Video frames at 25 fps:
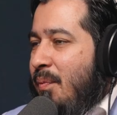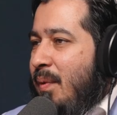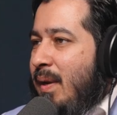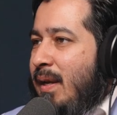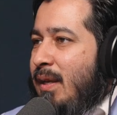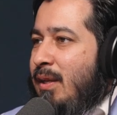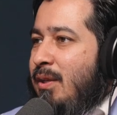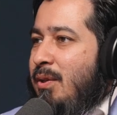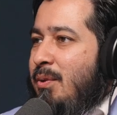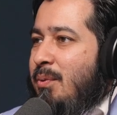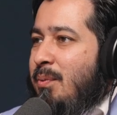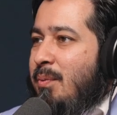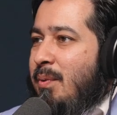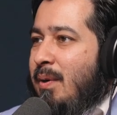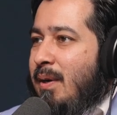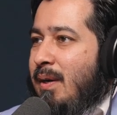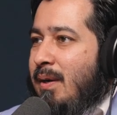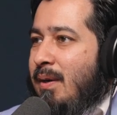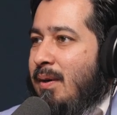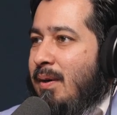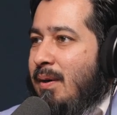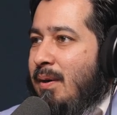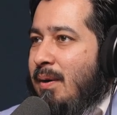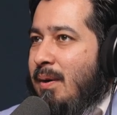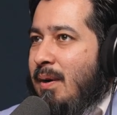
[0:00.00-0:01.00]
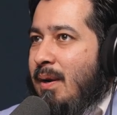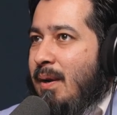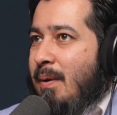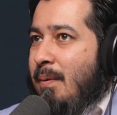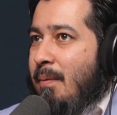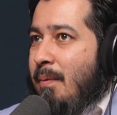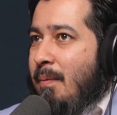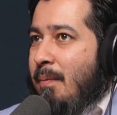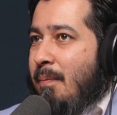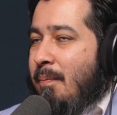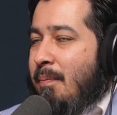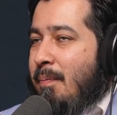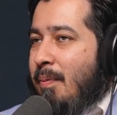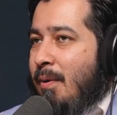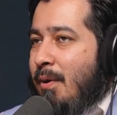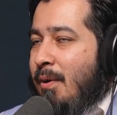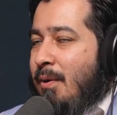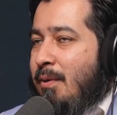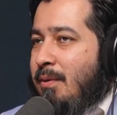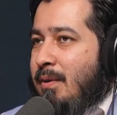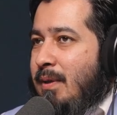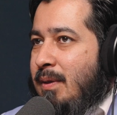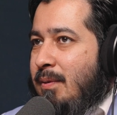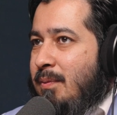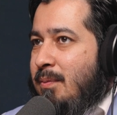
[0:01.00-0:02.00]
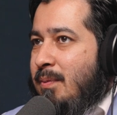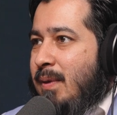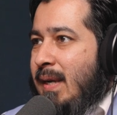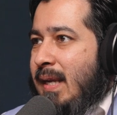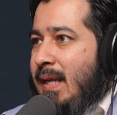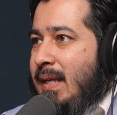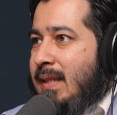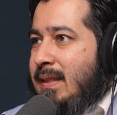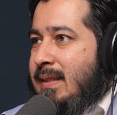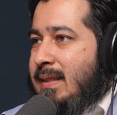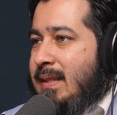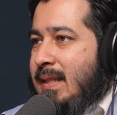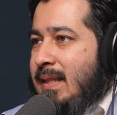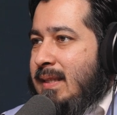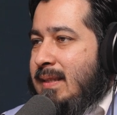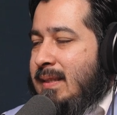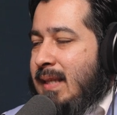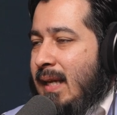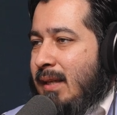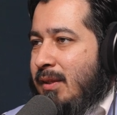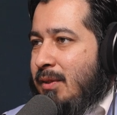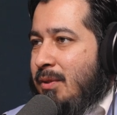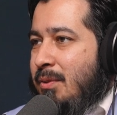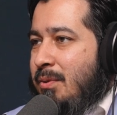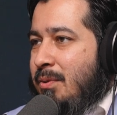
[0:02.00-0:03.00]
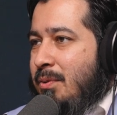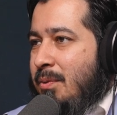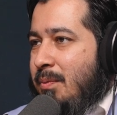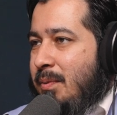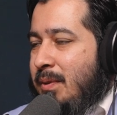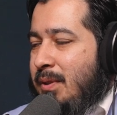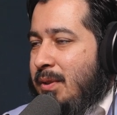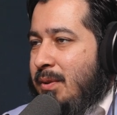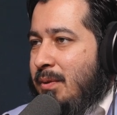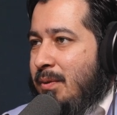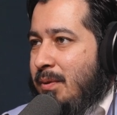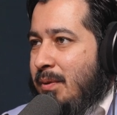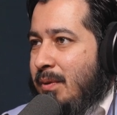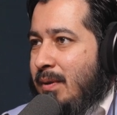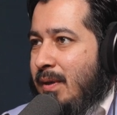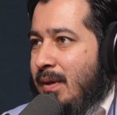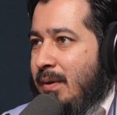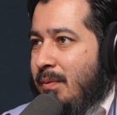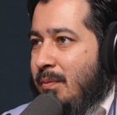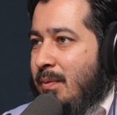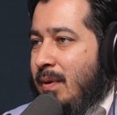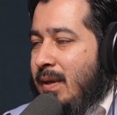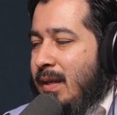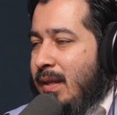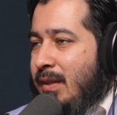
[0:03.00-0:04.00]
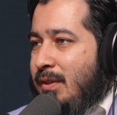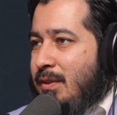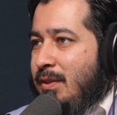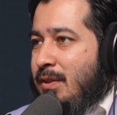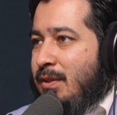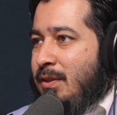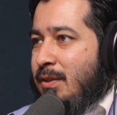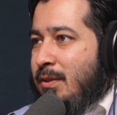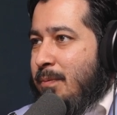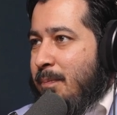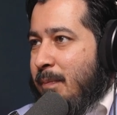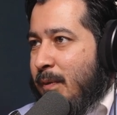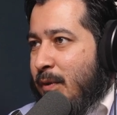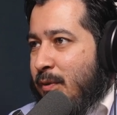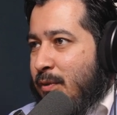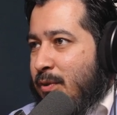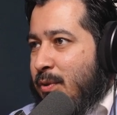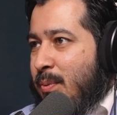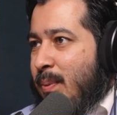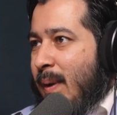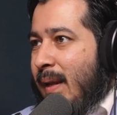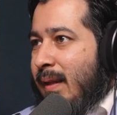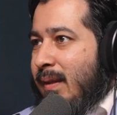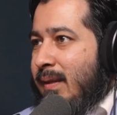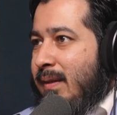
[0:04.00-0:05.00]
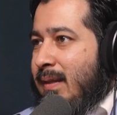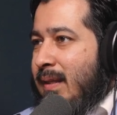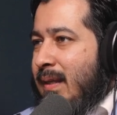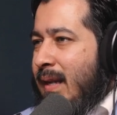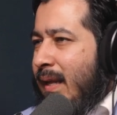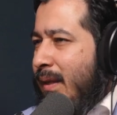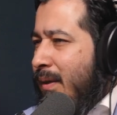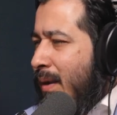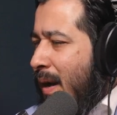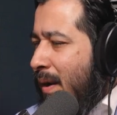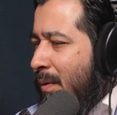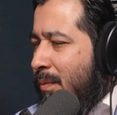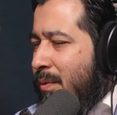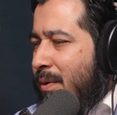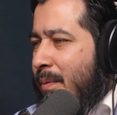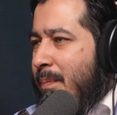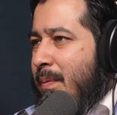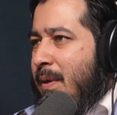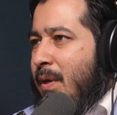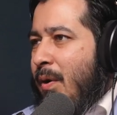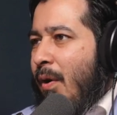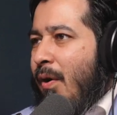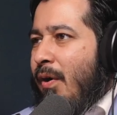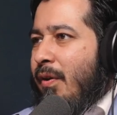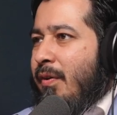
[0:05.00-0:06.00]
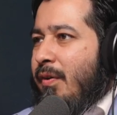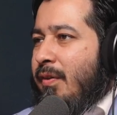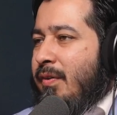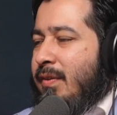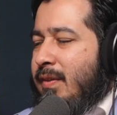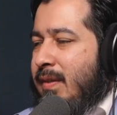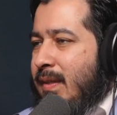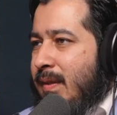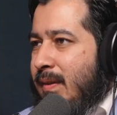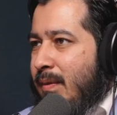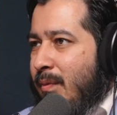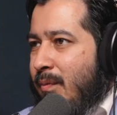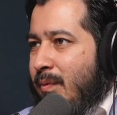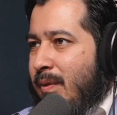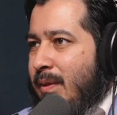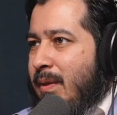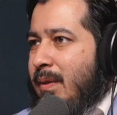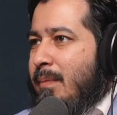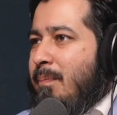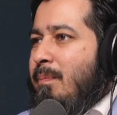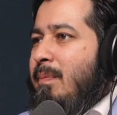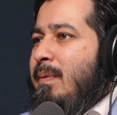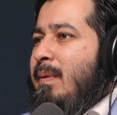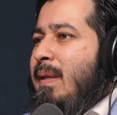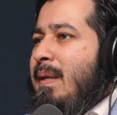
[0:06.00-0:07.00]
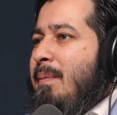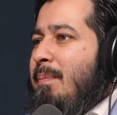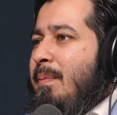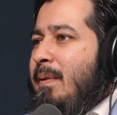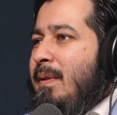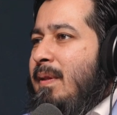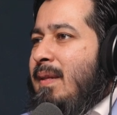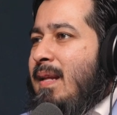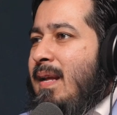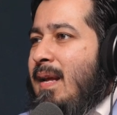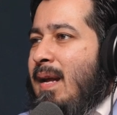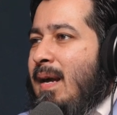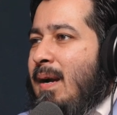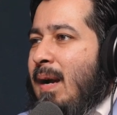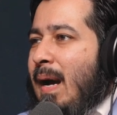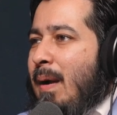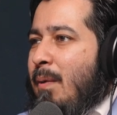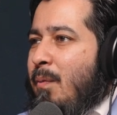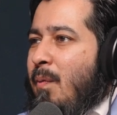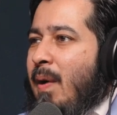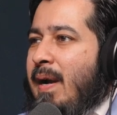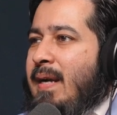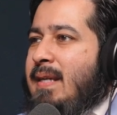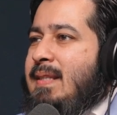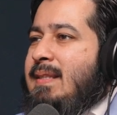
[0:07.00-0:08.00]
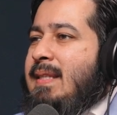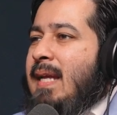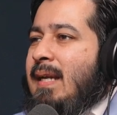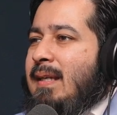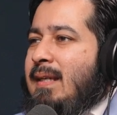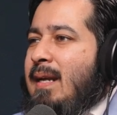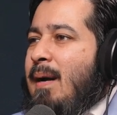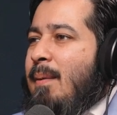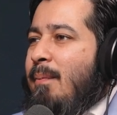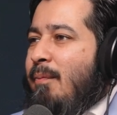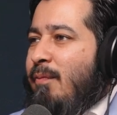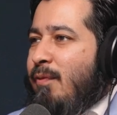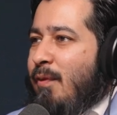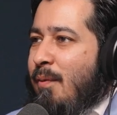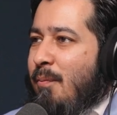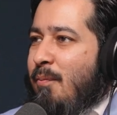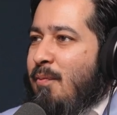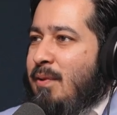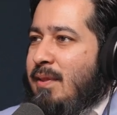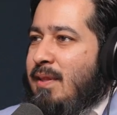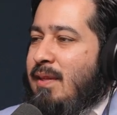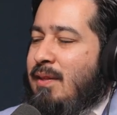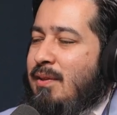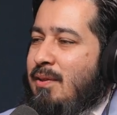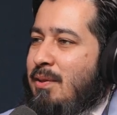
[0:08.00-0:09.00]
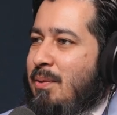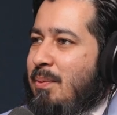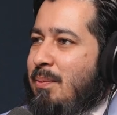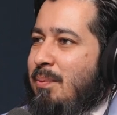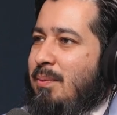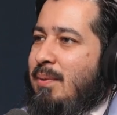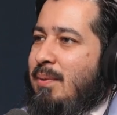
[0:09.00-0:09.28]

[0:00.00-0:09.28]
way you were born and raised? Is that to do with your religion, spirituality? Like, I want to be honest with the people. Where does that come from within you?